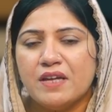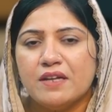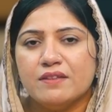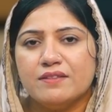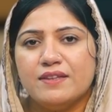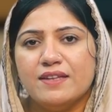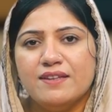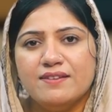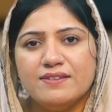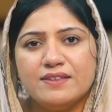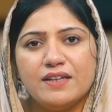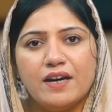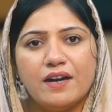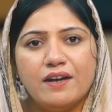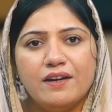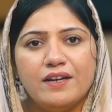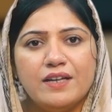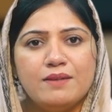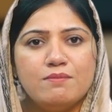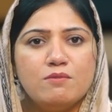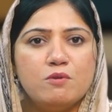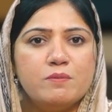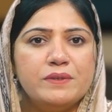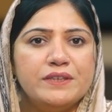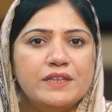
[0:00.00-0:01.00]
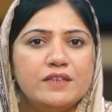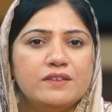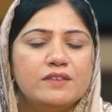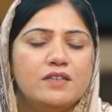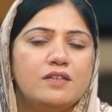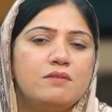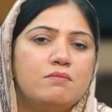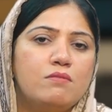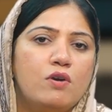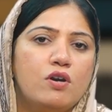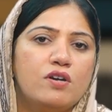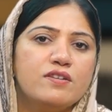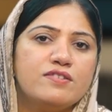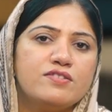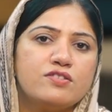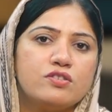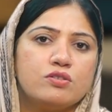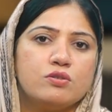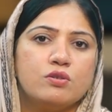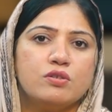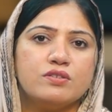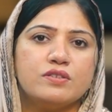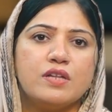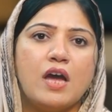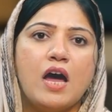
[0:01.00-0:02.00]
This early moment in the mosque shows